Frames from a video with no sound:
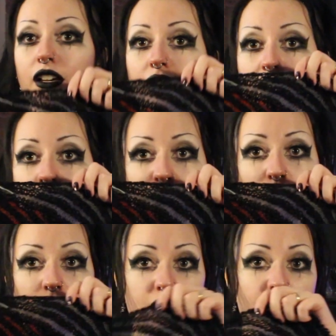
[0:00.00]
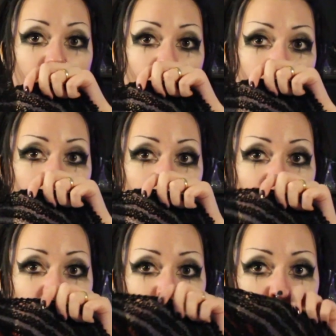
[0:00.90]
I have not downloaded it
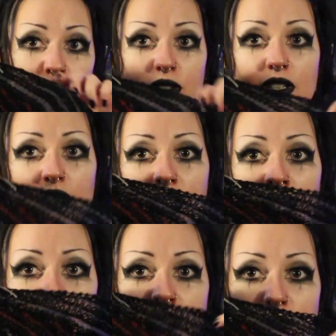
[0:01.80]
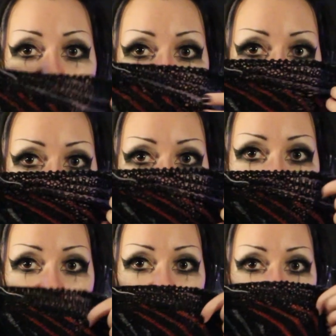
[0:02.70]
and printed it yet because
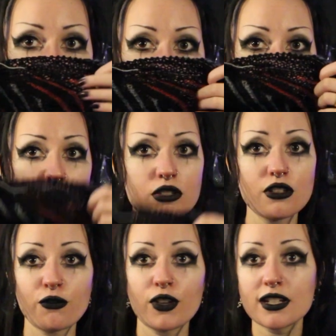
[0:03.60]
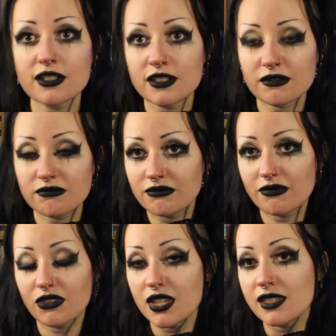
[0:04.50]
I want to finish
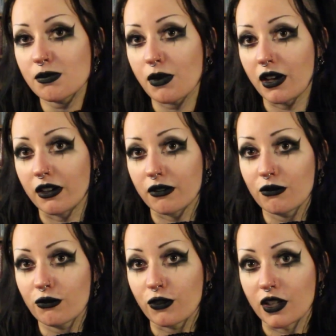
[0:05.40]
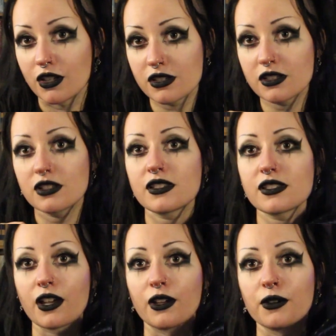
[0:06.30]
this part first.
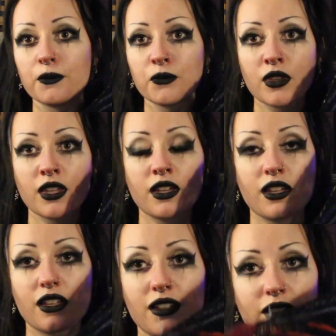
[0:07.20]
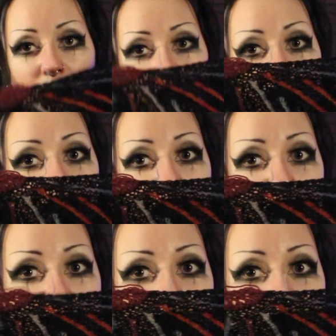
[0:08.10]
So yeah,
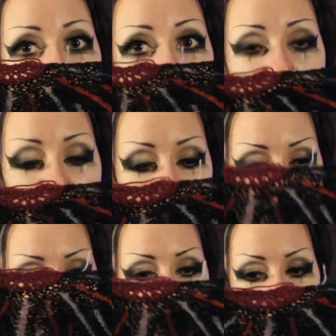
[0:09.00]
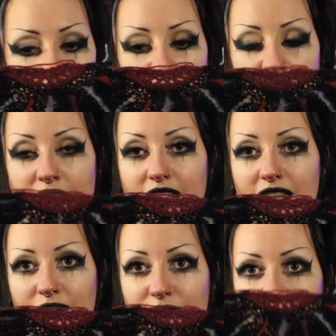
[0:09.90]
it's
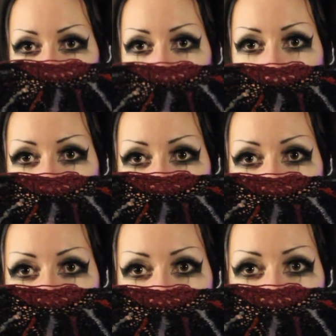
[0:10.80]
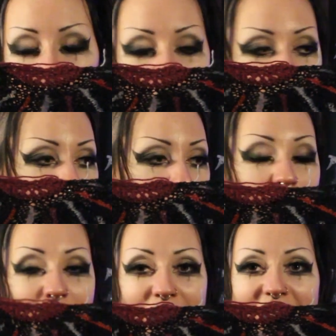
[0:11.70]
already not super small, so
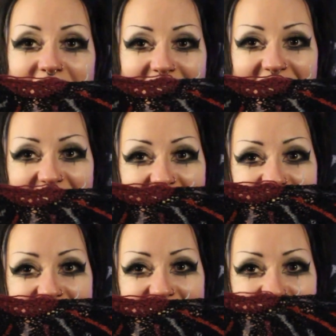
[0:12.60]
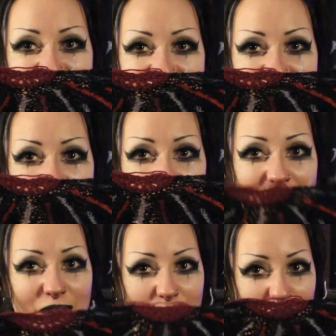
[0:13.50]
and this is just
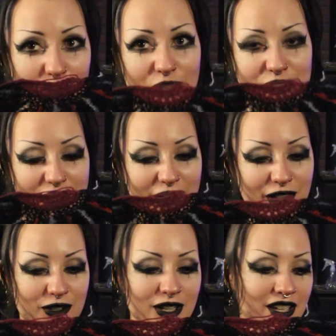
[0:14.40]
half of the first clue.